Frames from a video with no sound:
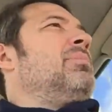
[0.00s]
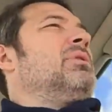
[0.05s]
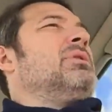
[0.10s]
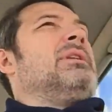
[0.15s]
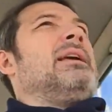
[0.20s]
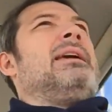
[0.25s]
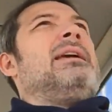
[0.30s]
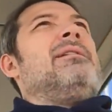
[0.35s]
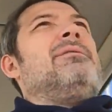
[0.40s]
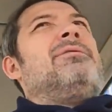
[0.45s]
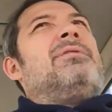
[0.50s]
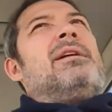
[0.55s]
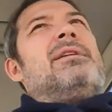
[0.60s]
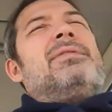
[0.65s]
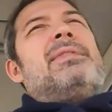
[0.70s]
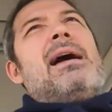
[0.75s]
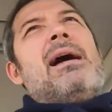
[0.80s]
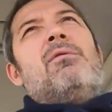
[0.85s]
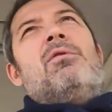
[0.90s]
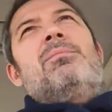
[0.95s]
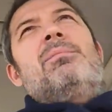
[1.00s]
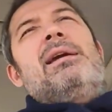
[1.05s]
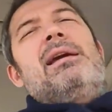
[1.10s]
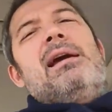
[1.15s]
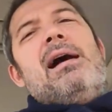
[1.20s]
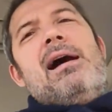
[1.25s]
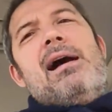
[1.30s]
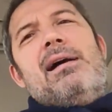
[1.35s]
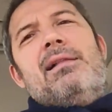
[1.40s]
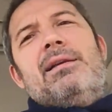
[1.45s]
believe that that would be
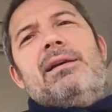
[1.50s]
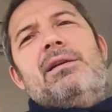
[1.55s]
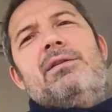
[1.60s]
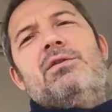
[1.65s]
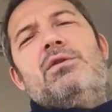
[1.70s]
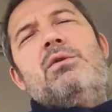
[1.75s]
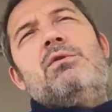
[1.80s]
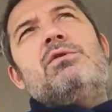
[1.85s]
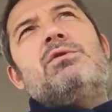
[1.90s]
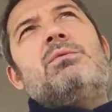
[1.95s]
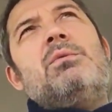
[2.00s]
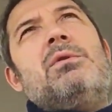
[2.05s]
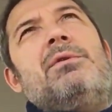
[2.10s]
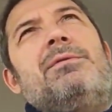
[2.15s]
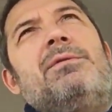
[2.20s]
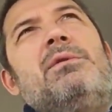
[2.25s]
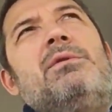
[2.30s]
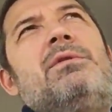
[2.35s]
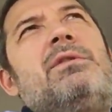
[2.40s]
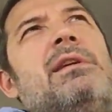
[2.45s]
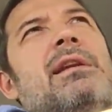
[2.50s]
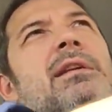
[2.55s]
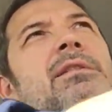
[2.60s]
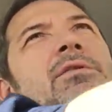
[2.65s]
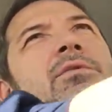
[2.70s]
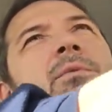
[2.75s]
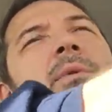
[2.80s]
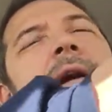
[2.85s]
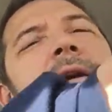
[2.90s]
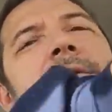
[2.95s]
highly unusual if you sent it
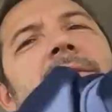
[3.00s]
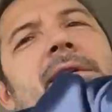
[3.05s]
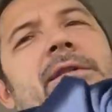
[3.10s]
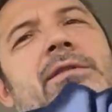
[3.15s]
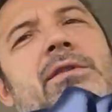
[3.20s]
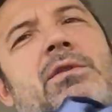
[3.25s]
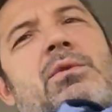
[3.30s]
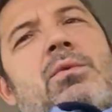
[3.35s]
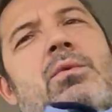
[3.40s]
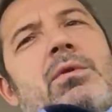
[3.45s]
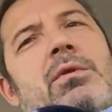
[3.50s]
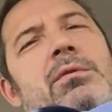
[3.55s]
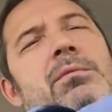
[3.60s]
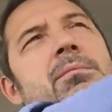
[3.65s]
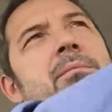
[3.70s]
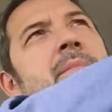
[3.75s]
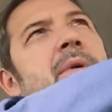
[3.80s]
directly to Gordon,